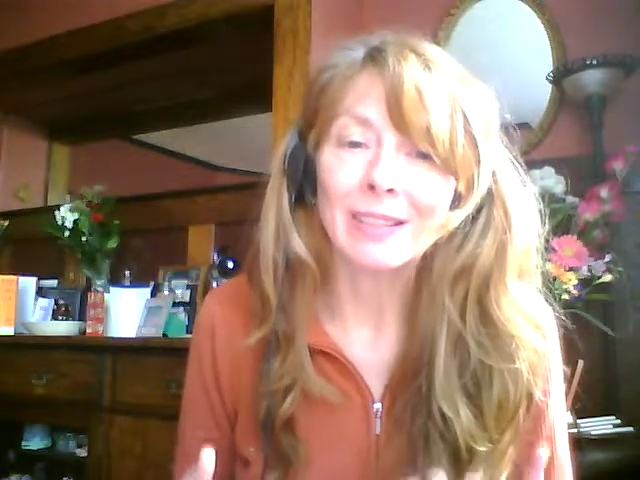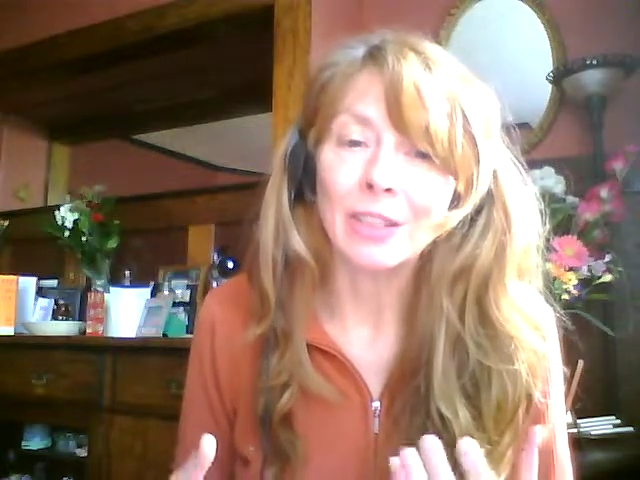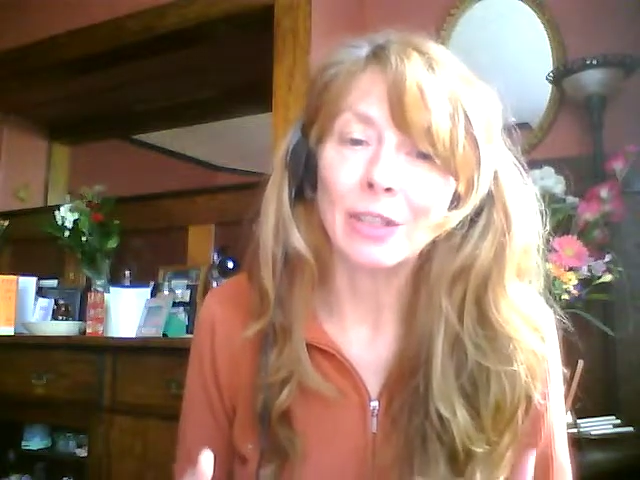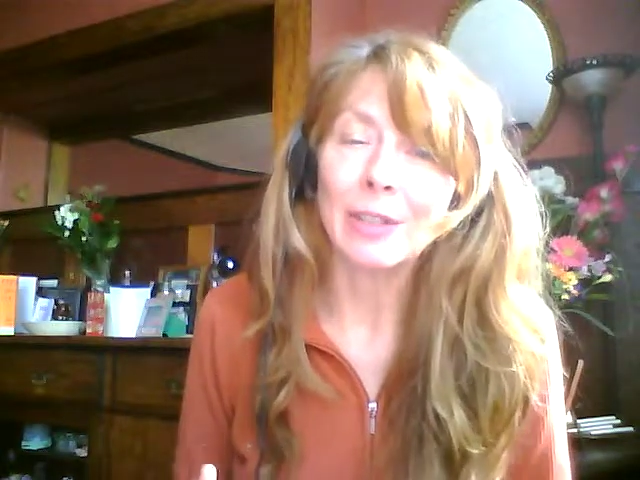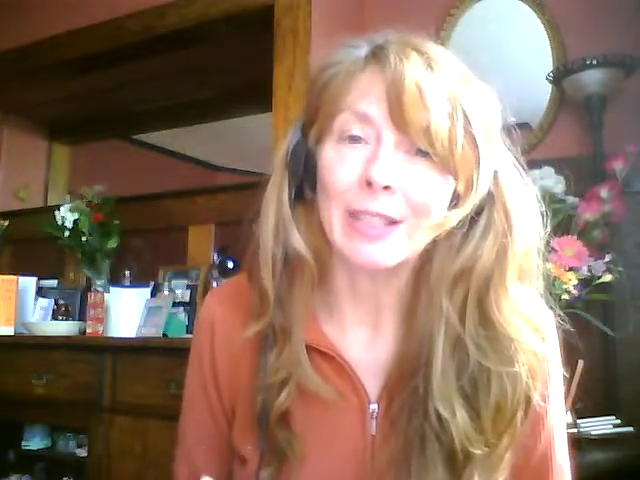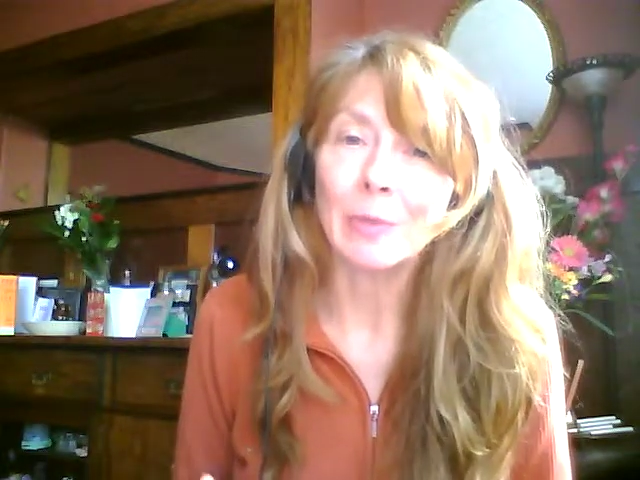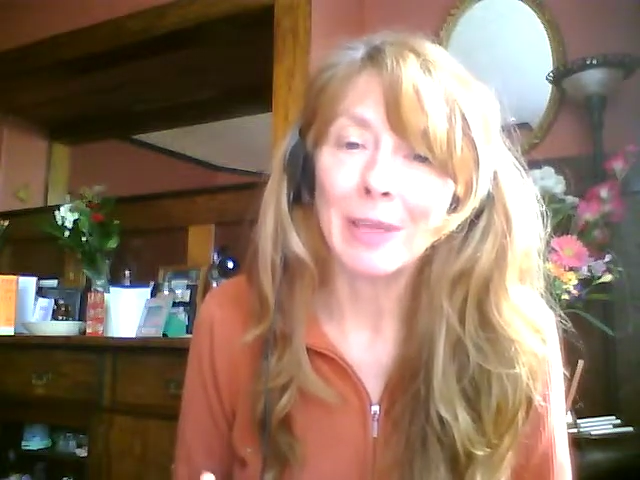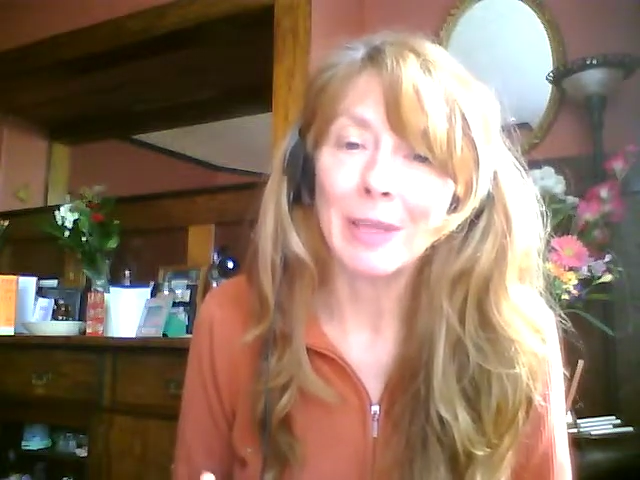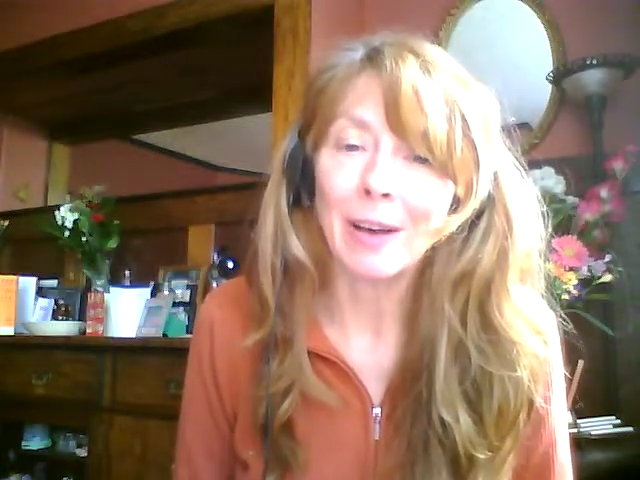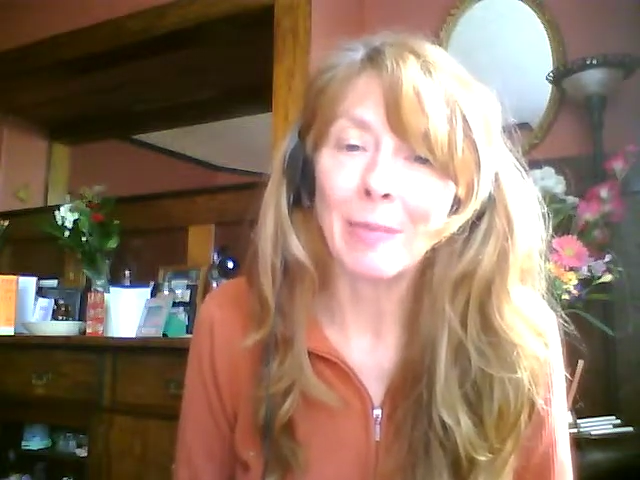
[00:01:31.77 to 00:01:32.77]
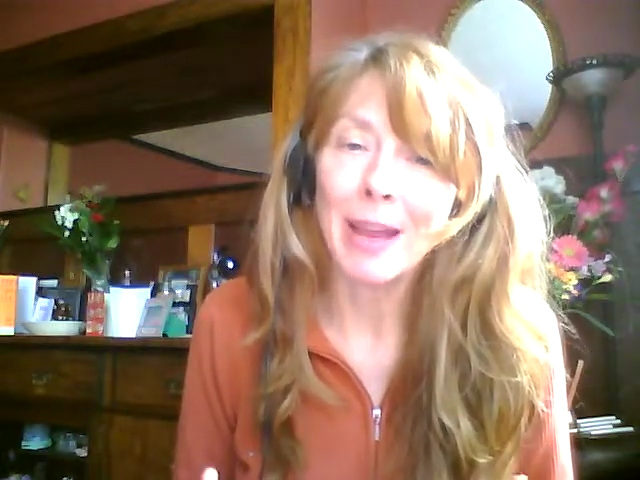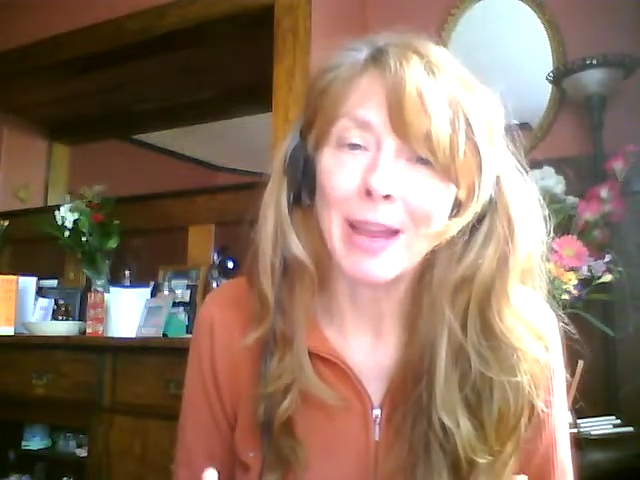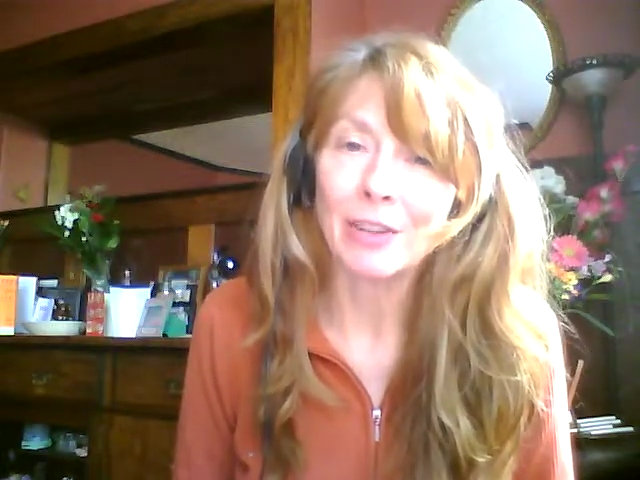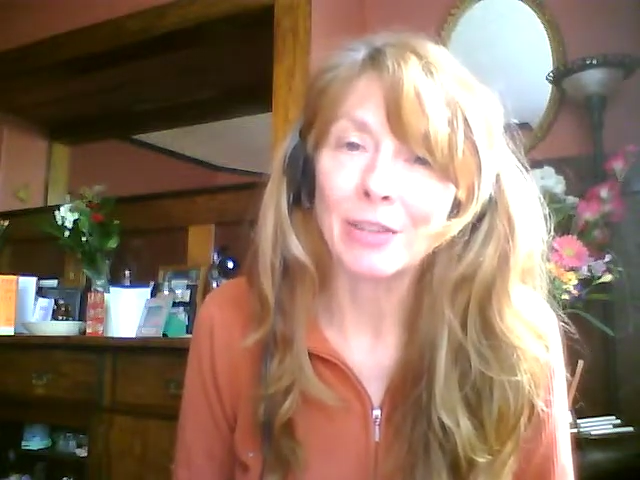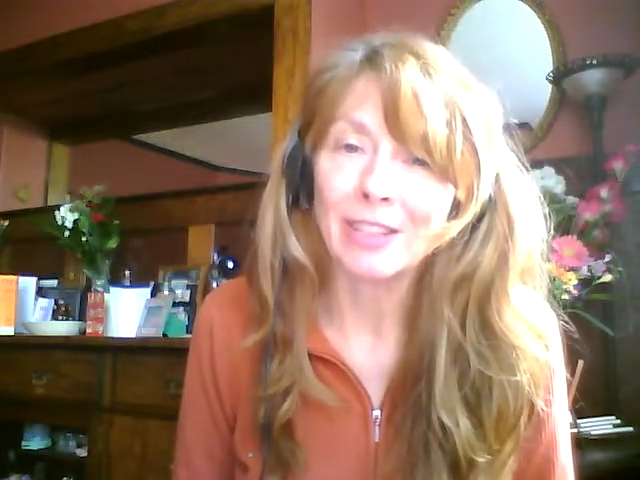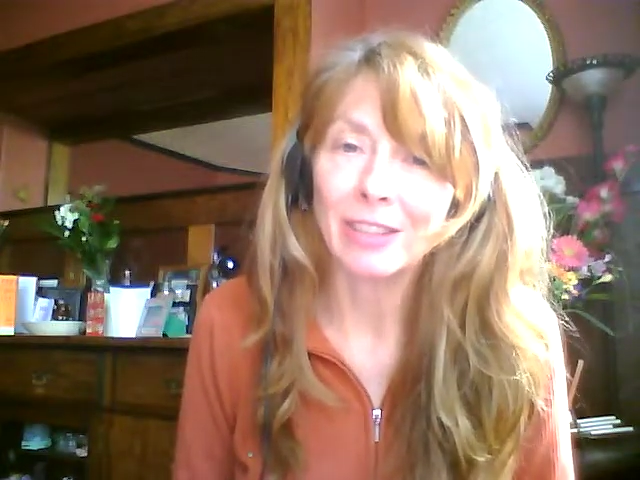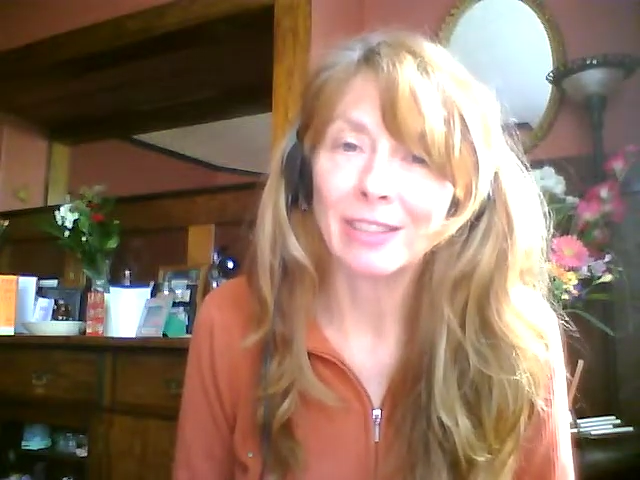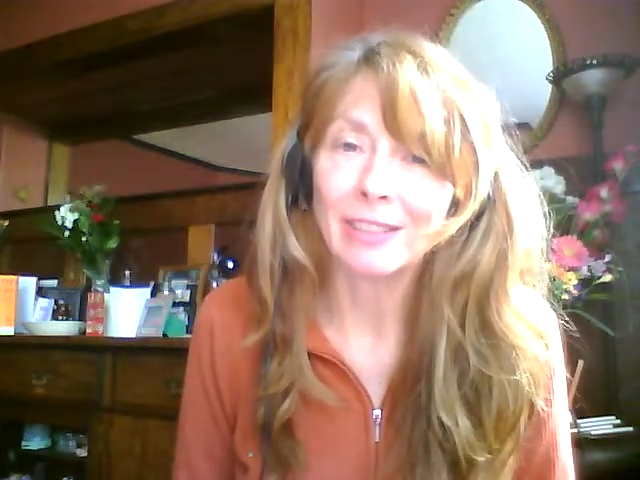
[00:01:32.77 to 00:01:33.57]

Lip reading: do you need to become a hairdresser.